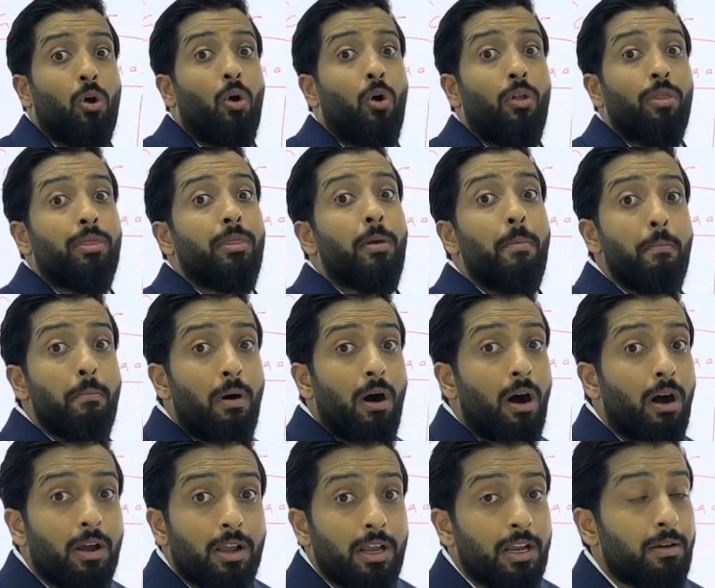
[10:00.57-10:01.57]
on the
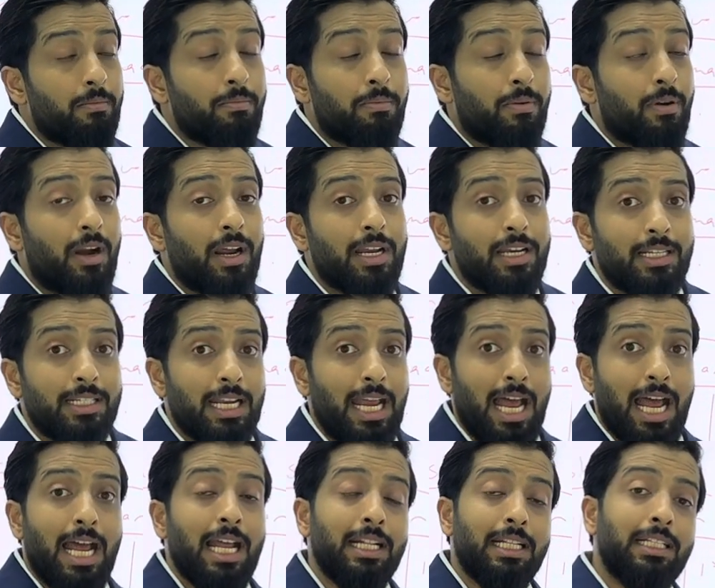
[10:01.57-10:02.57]
market price
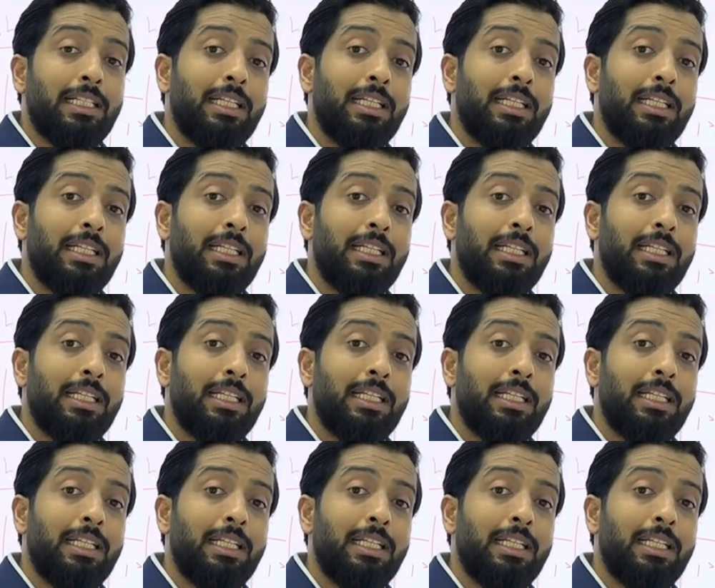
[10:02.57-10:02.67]
at